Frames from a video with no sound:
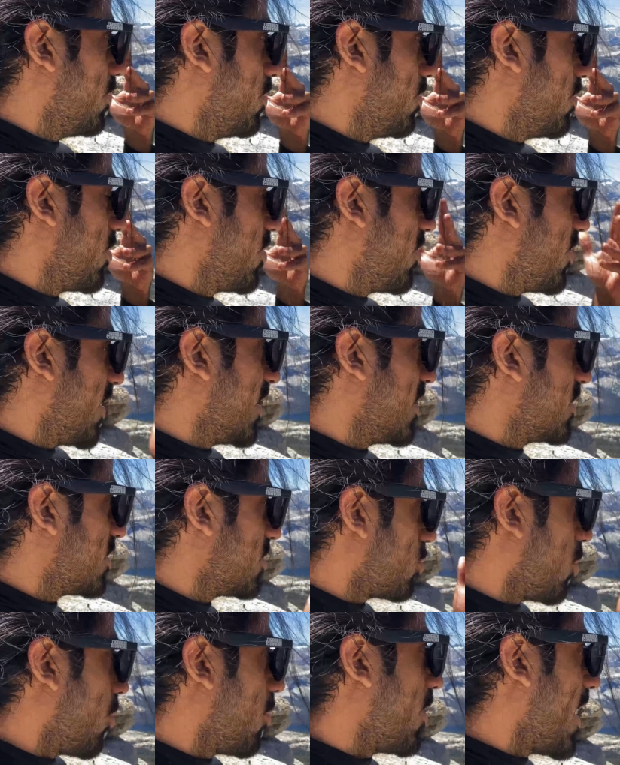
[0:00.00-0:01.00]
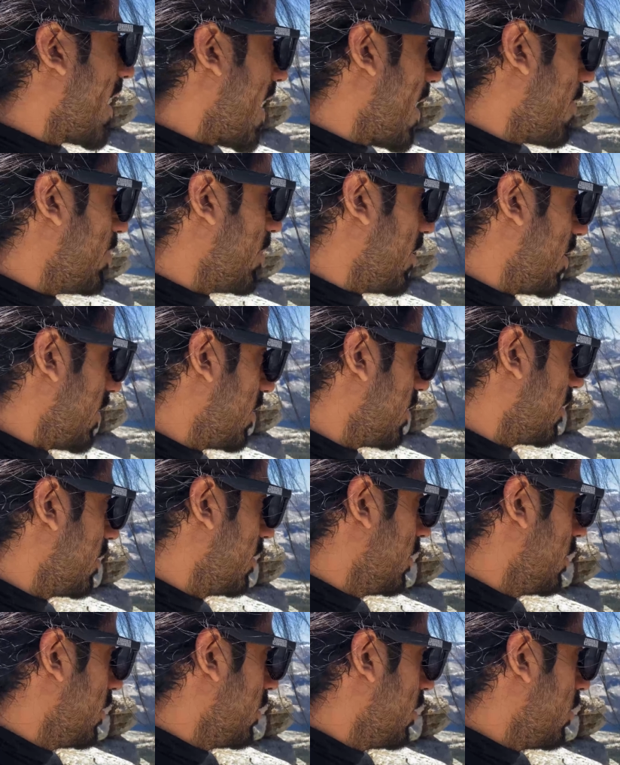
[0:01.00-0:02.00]
things start happening
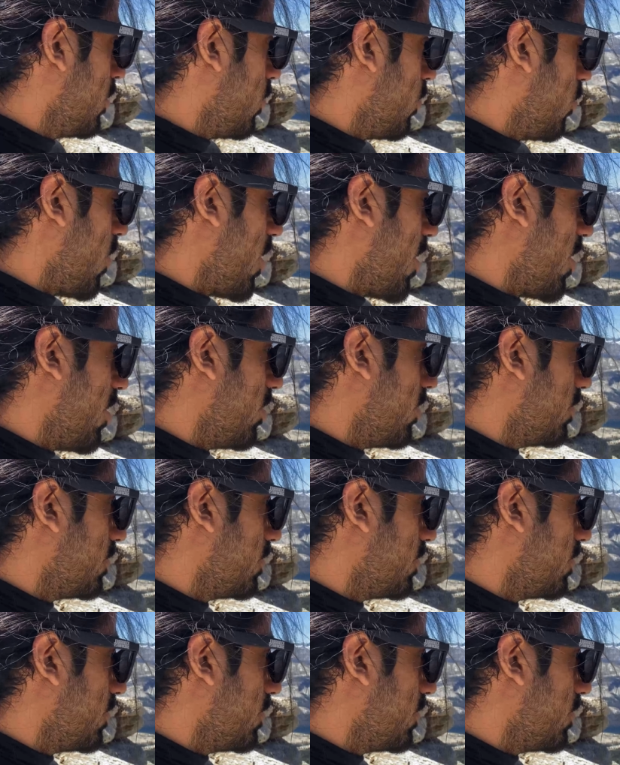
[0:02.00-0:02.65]
where